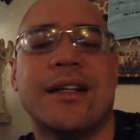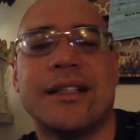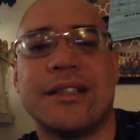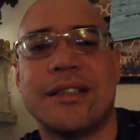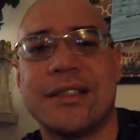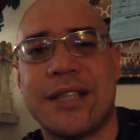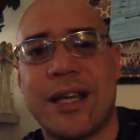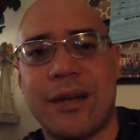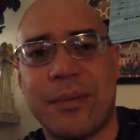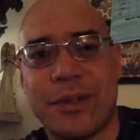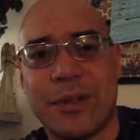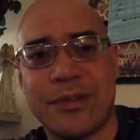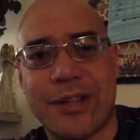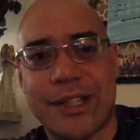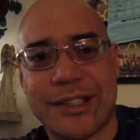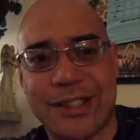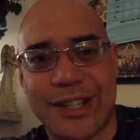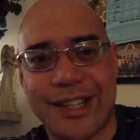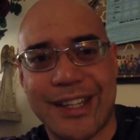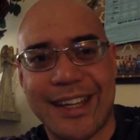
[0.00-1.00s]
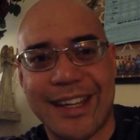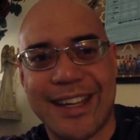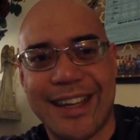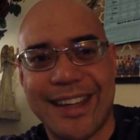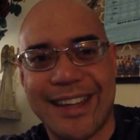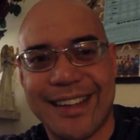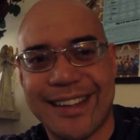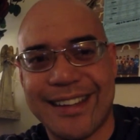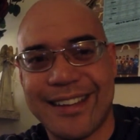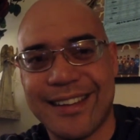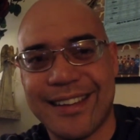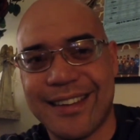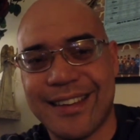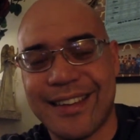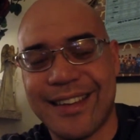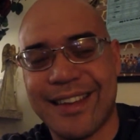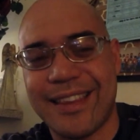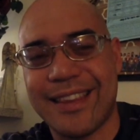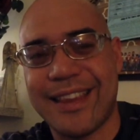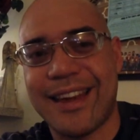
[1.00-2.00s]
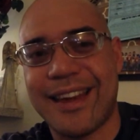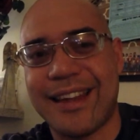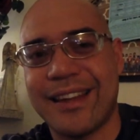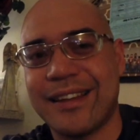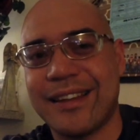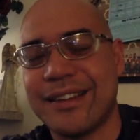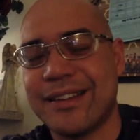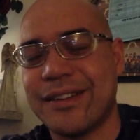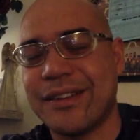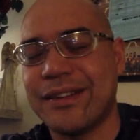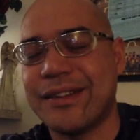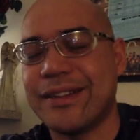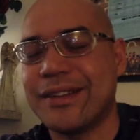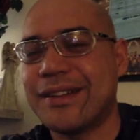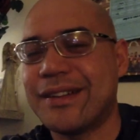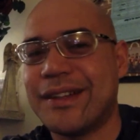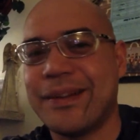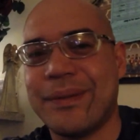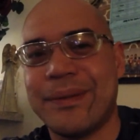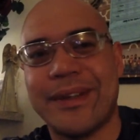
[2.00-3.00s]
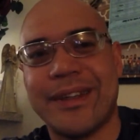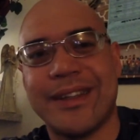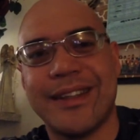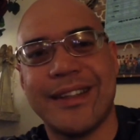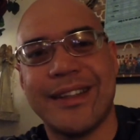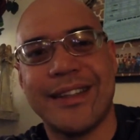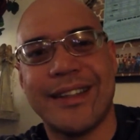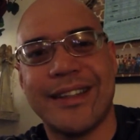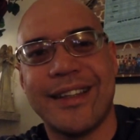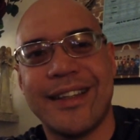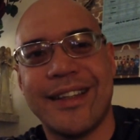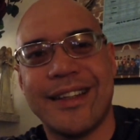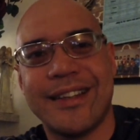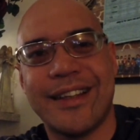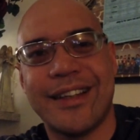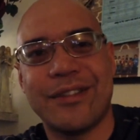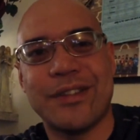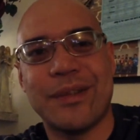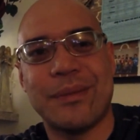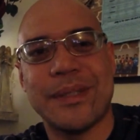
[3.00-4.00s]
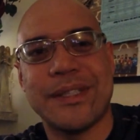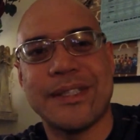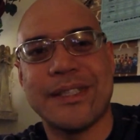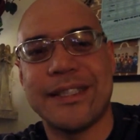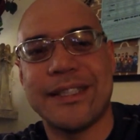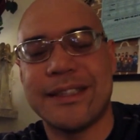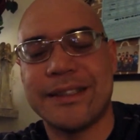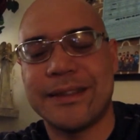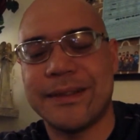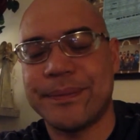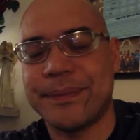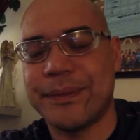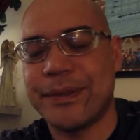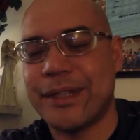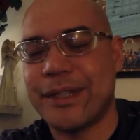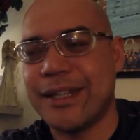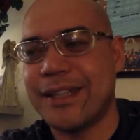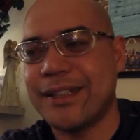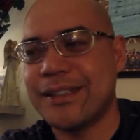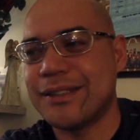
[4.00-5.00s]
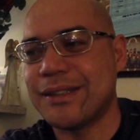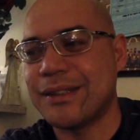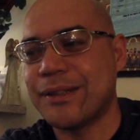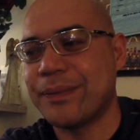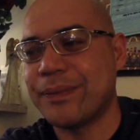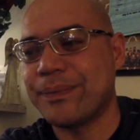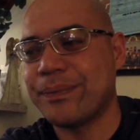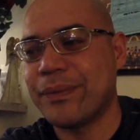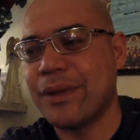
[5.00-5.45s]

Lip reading: Just how much faster I could get it than that, that'll be left to be seen. Okay, so